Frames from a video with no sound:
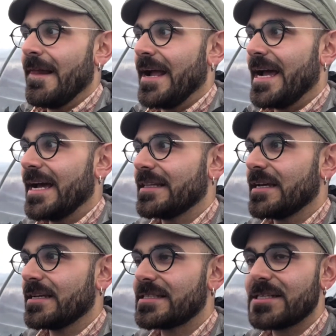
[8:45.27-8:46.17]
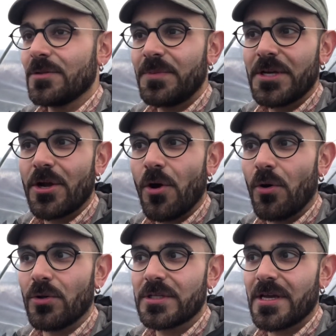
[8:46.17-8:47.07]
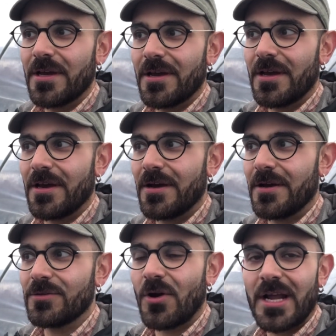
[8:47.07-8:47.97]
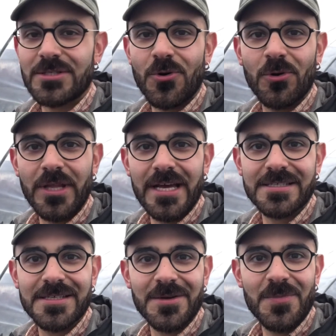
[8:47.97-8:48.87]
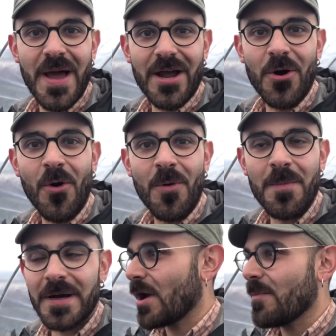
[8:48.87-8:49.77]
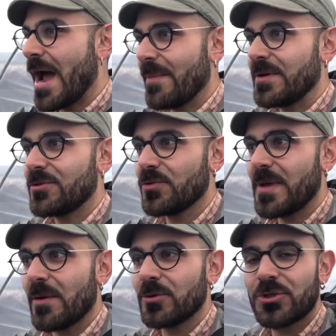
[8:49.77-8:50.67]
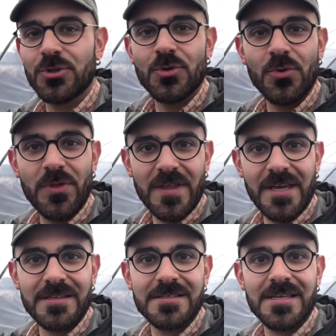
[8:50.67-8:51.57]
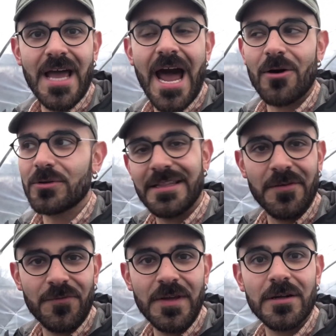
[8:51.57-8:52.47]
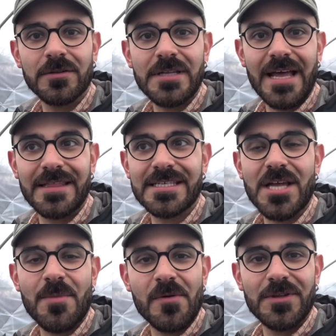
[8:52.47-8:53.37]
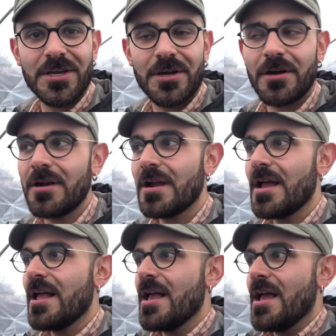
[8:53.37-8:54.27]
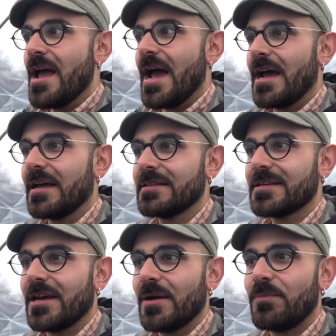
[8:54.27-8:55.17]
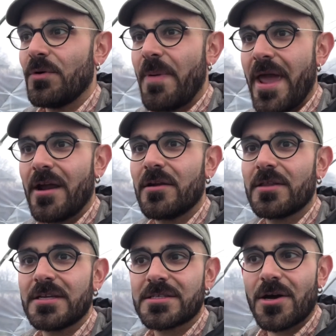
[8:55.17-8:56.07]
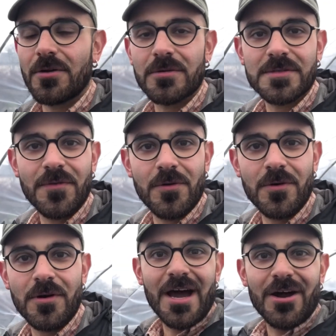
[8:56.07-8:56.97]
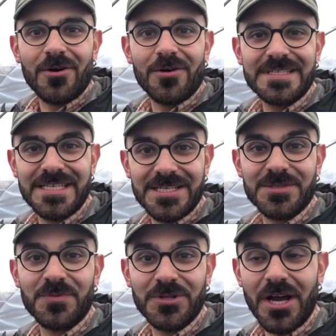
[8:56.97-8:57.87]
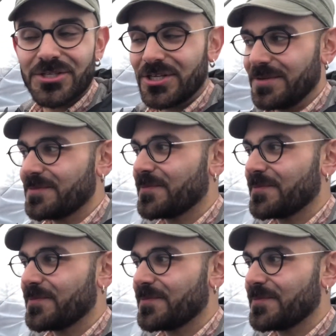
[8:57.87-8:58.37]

and it's still pretty cold, not as cold as back home, but I'm happy to be able to do things out in the field at this time of the year and prepare these tunnels for our season's production.